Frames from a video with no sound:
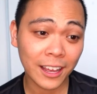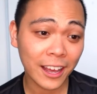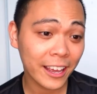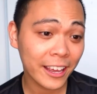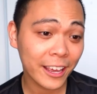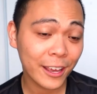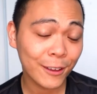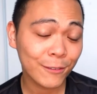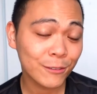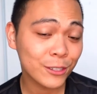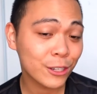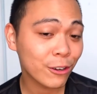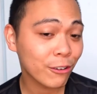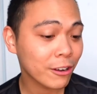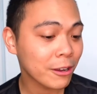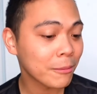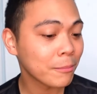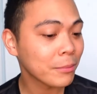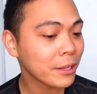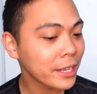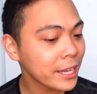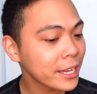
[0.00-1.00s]
I have zero
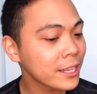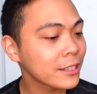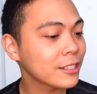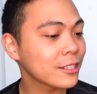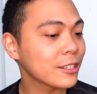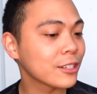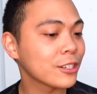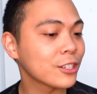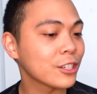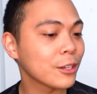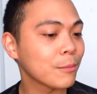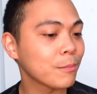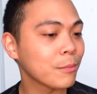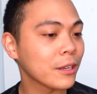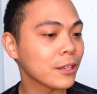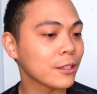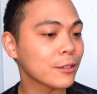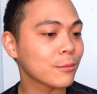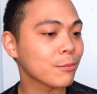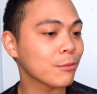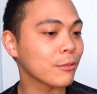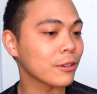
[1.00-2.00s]
complaints. The
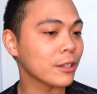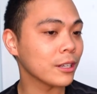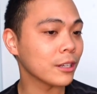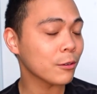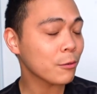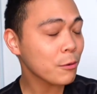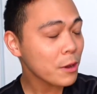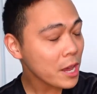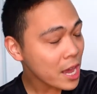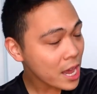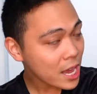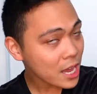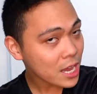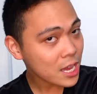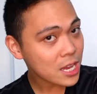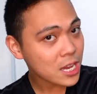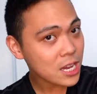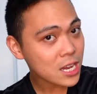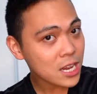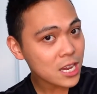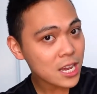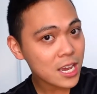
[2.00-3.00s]
shipping's pretty
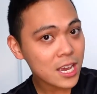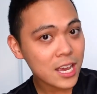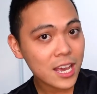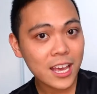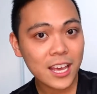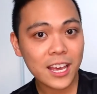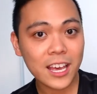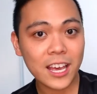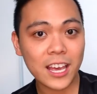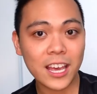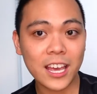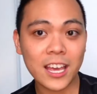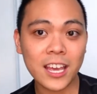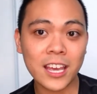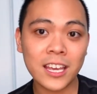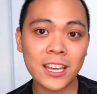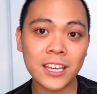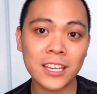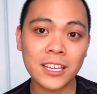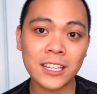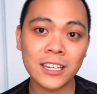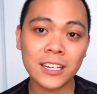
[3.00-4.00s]
quick
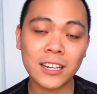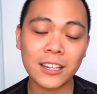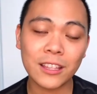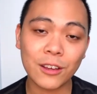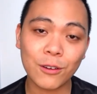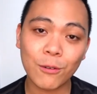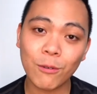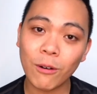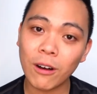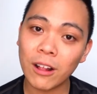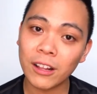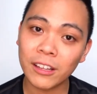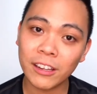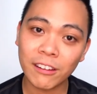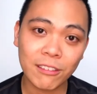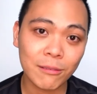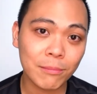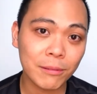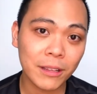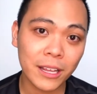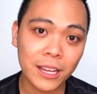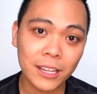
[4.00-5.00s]
and the quality of
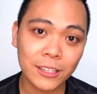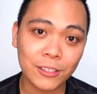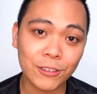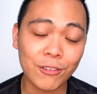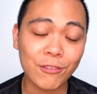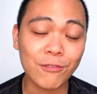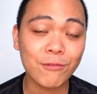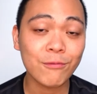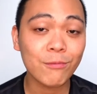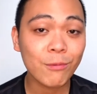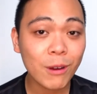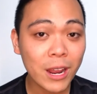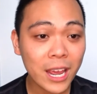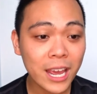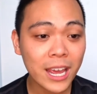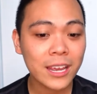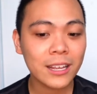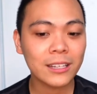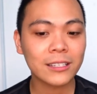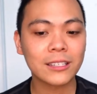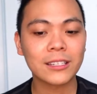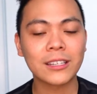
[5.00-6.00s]
the plants are
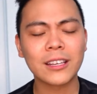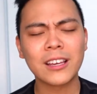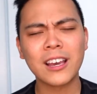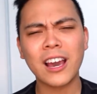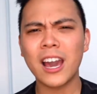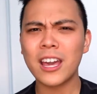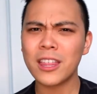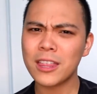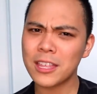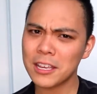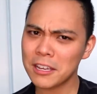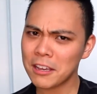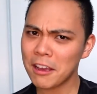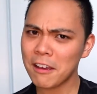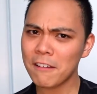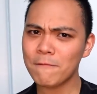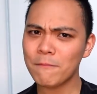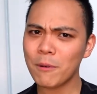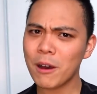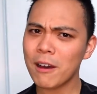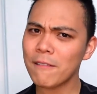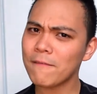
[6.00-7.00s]
great. I think
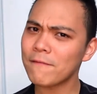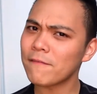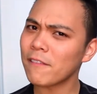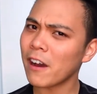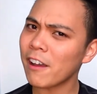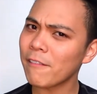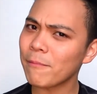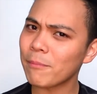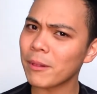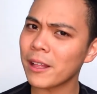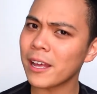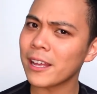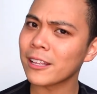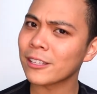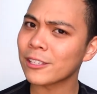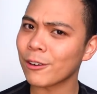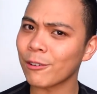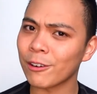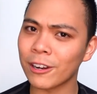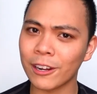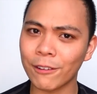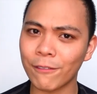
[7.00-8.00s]
I've bought five
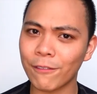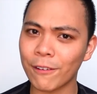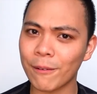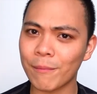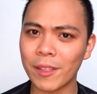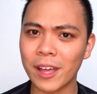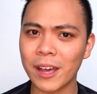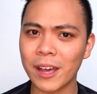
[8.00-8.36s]
plants already from